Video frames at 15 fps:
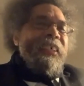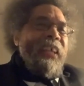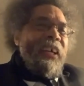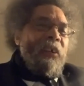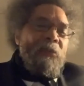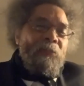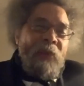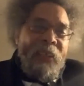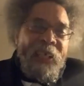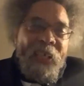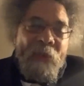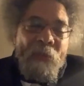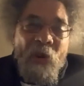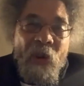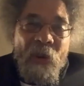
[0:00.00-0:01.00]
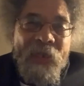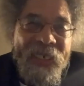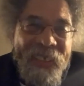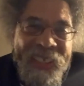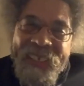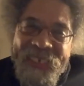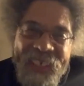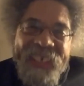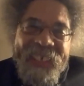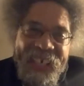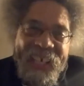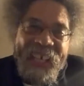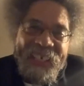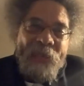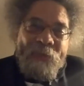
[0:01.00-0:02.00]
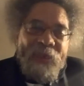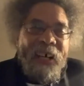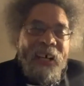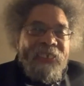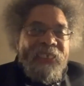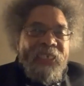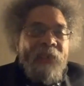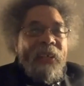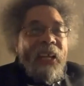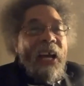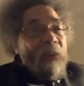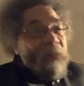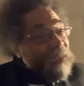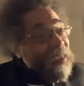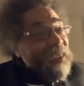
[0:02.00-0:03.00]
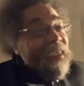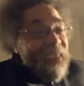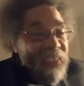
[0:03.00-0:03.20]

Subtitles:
They don't play anymore, but they put out 7 albums.